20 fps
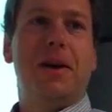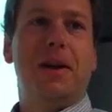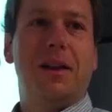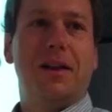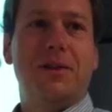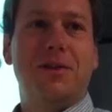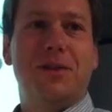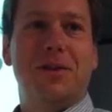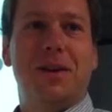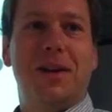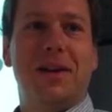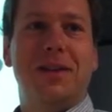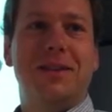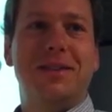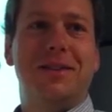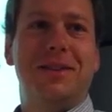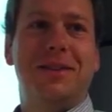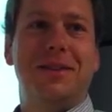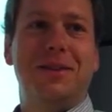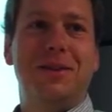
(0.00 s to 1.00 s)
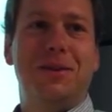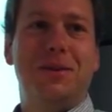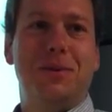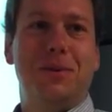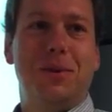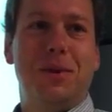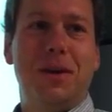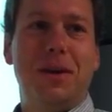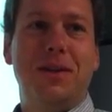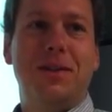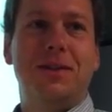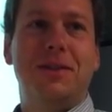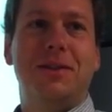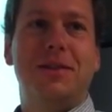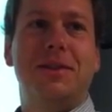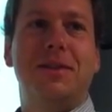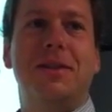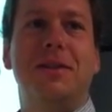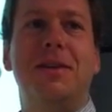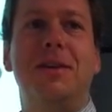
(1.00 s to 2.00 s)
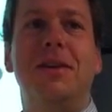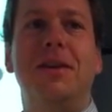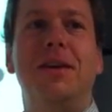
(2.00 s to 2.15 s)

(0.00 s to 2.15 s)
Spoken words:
I'll let you guys see, Reese,